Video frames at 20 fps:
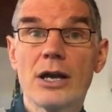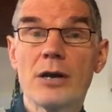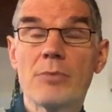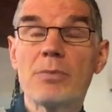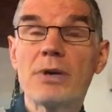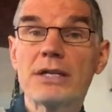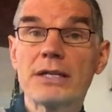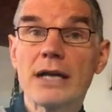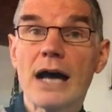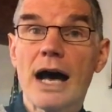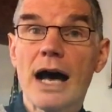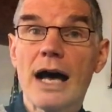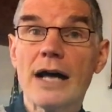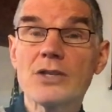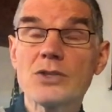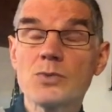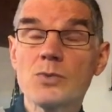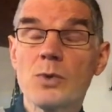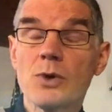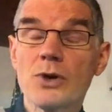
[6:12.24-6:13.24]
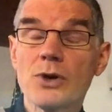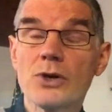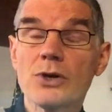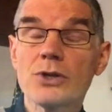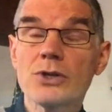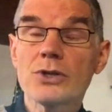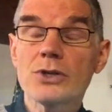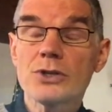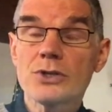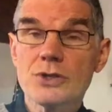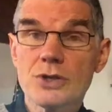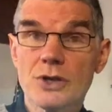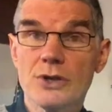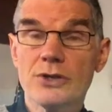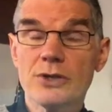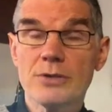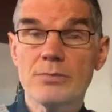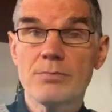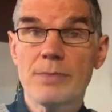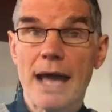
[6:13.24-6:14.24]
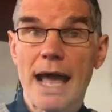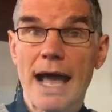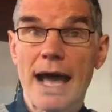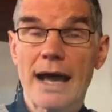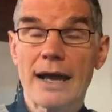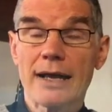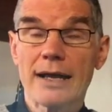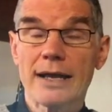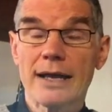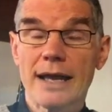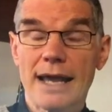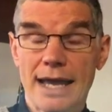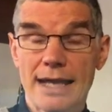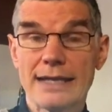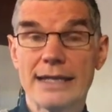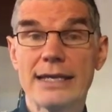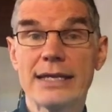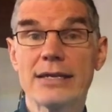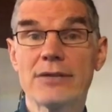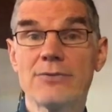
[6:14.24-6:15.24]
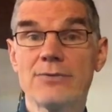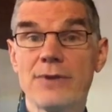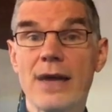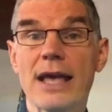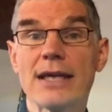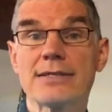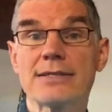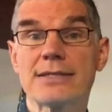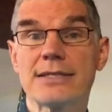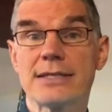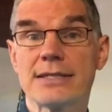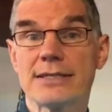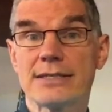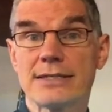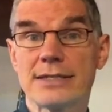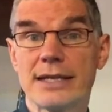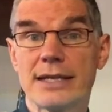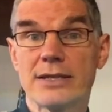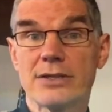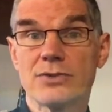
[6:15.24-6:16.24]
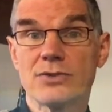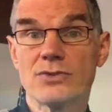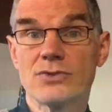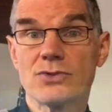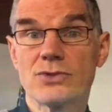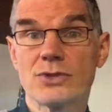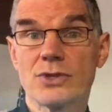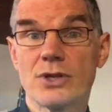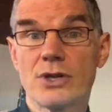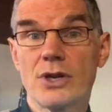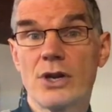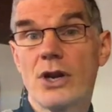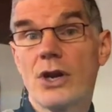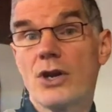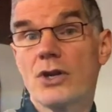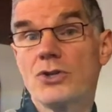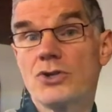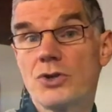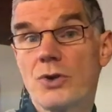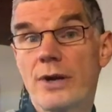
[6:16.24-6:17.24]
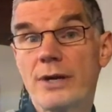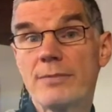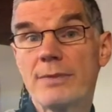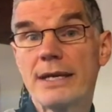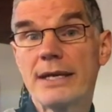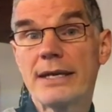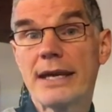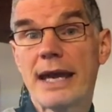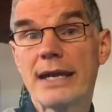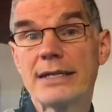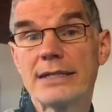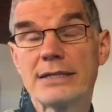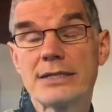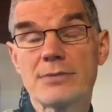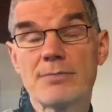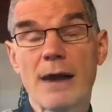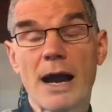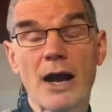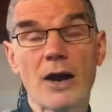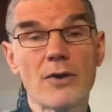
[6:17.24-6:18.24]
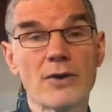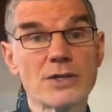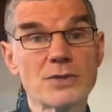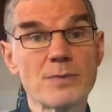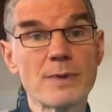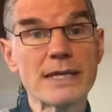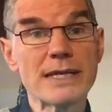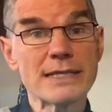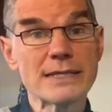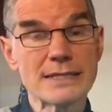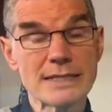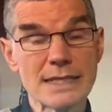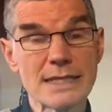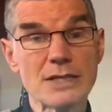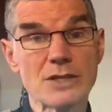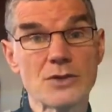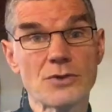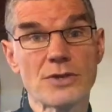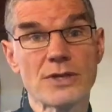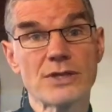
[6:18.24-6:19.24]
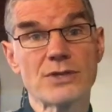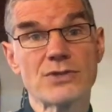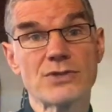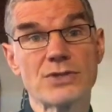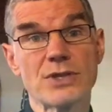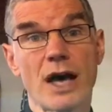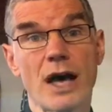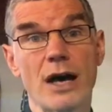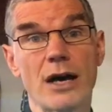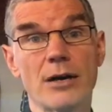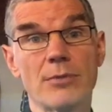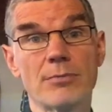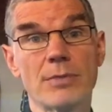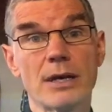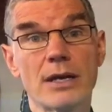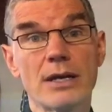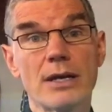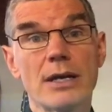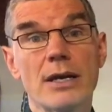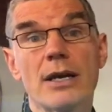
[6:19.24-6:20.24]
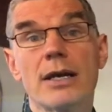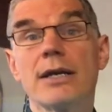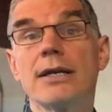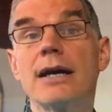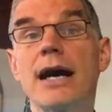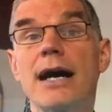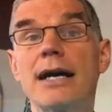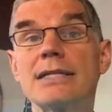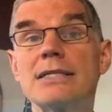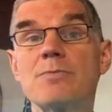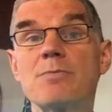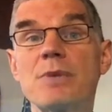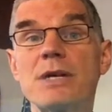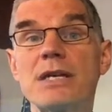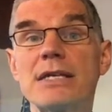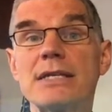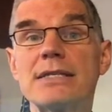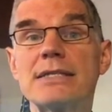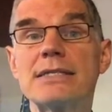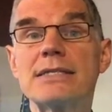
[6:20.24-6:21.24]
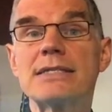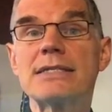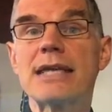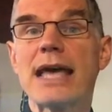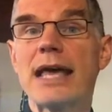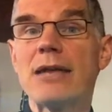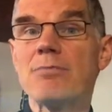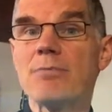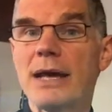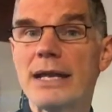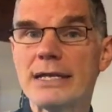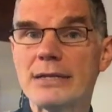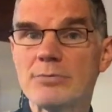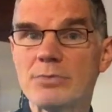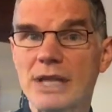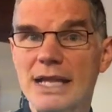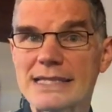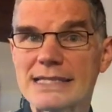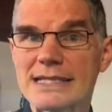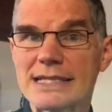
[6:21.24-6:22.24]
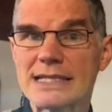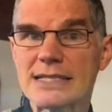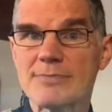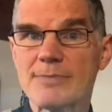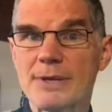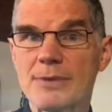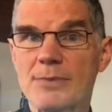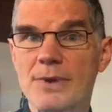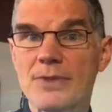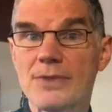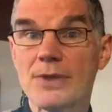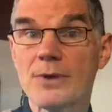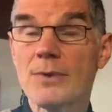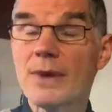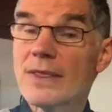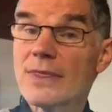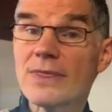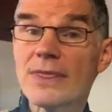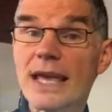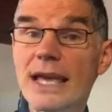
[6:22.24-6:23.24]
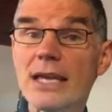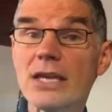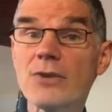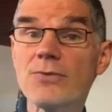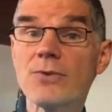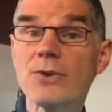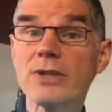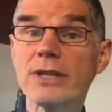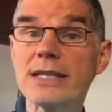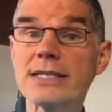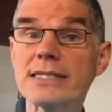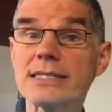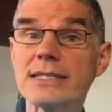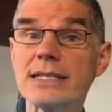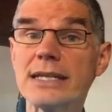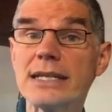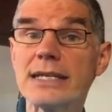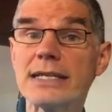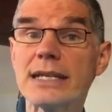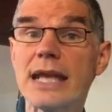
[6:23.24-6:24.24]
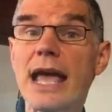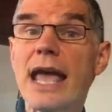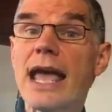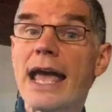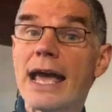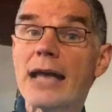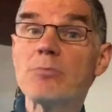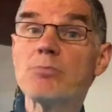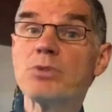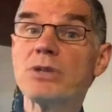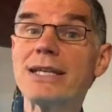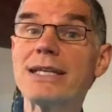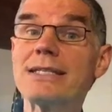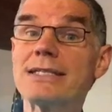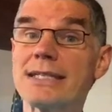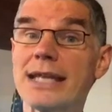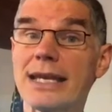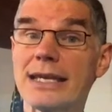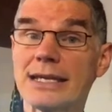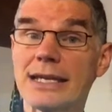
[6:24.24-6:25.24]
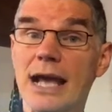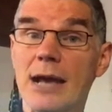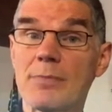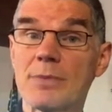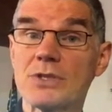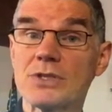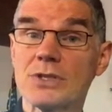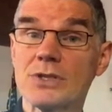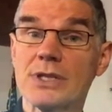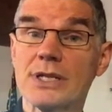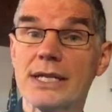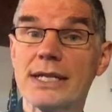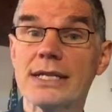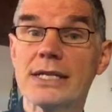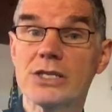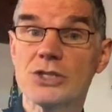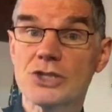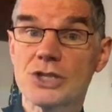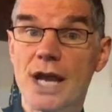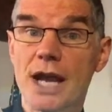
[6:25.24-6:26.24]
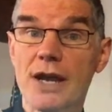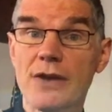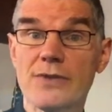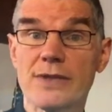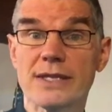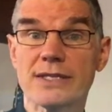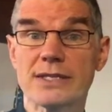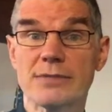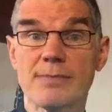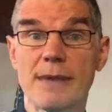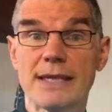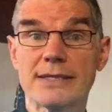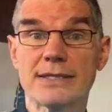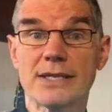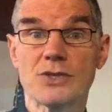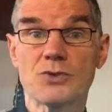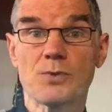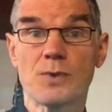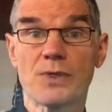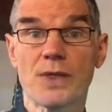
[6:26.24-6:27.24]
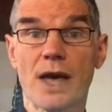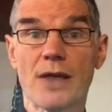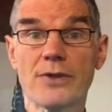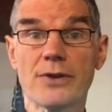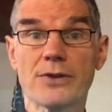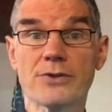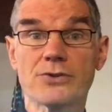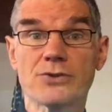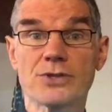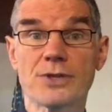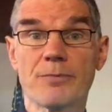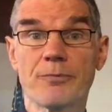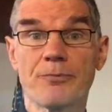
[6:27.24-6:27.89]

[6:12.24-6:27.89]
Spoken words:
But God's word turned him back, and he confessed his sins. Join me again tomorrow as we continue this psalm. God's peace and many blessings be with you. And thank you for listening. And please take an opportunity to share this message with others.